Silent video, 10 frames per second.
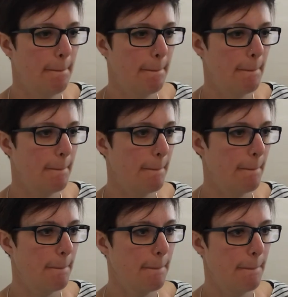
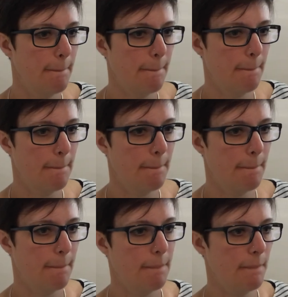
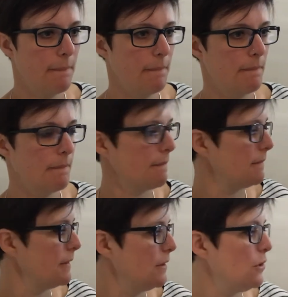
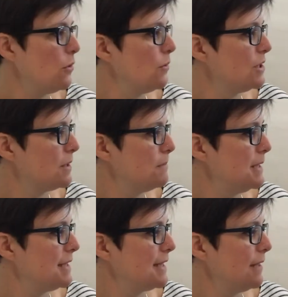oh we just
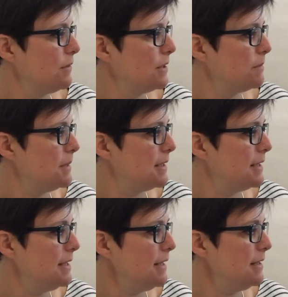missed that we just missed
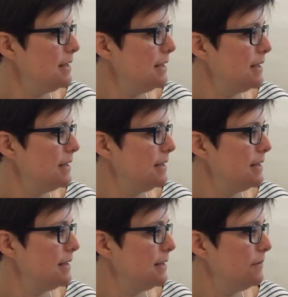the dun dun
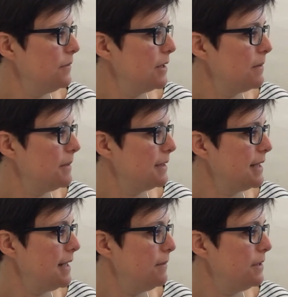dun dun we can't miss
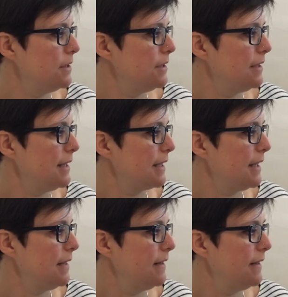that let me just do that
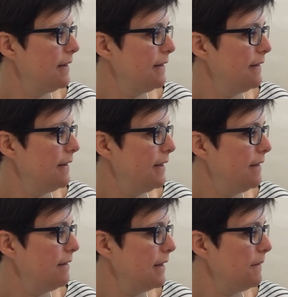again
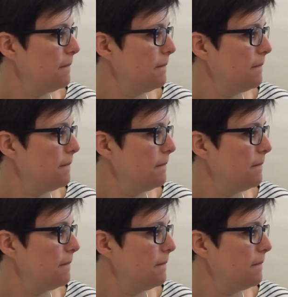here we go